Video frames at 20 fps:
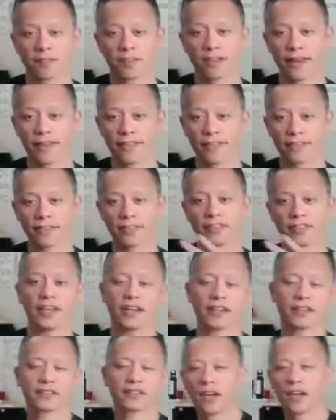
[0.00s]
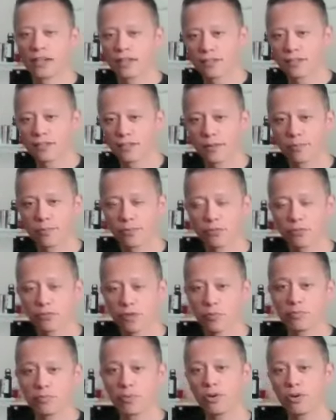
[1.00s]
And then the next concept would
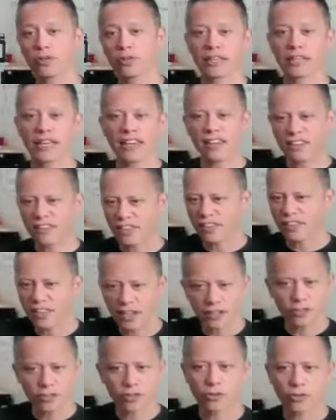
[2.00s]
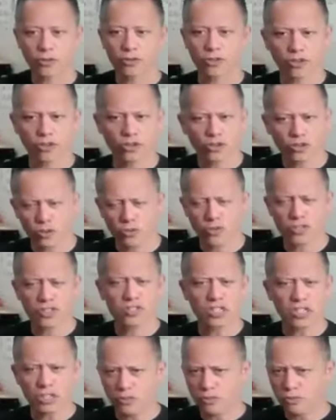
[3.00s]
be pulling. Anything that, you do
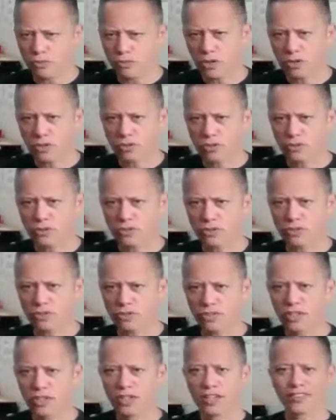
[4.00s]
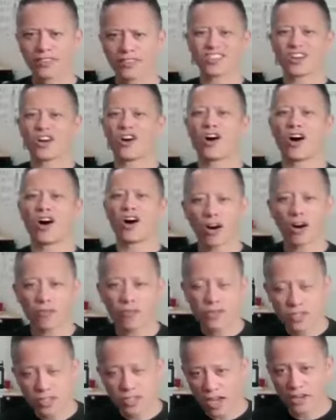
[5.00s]
seated rows, that's a
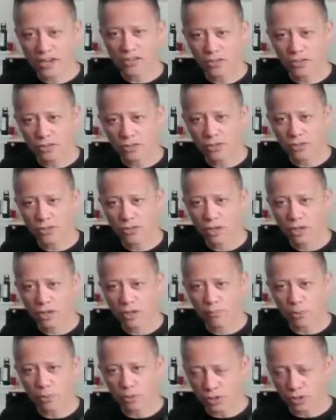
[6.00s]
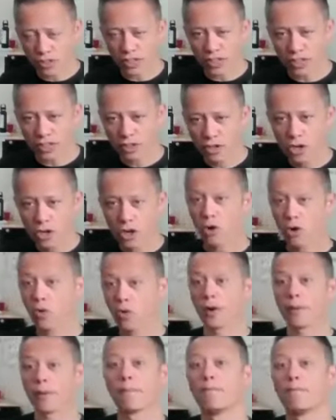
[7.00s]
horizontal pulling,
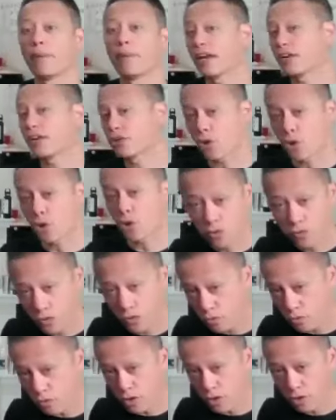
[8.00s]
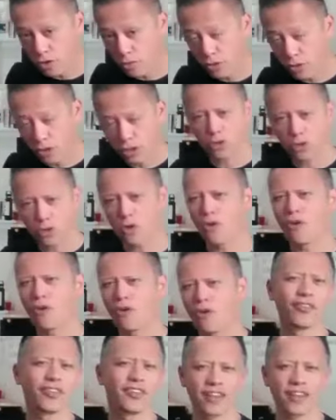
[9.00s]
or a bent over row. We're going to go
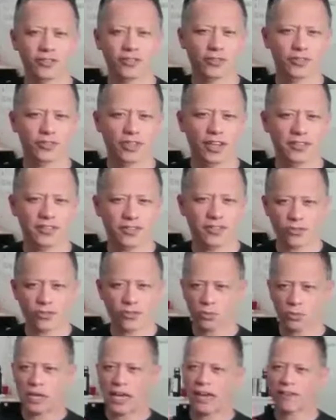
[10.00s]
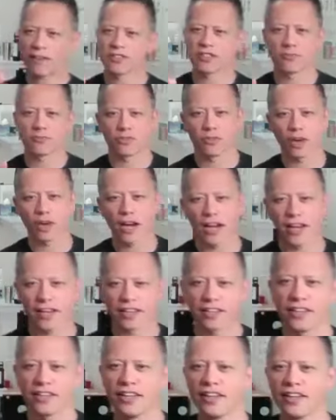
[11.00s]
over these exercises here so we have some
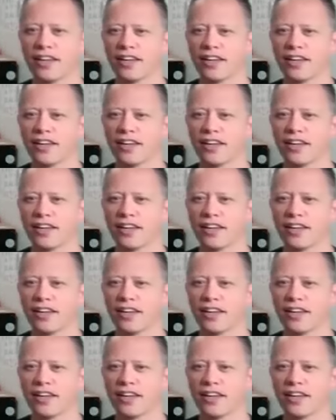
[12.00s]
variety,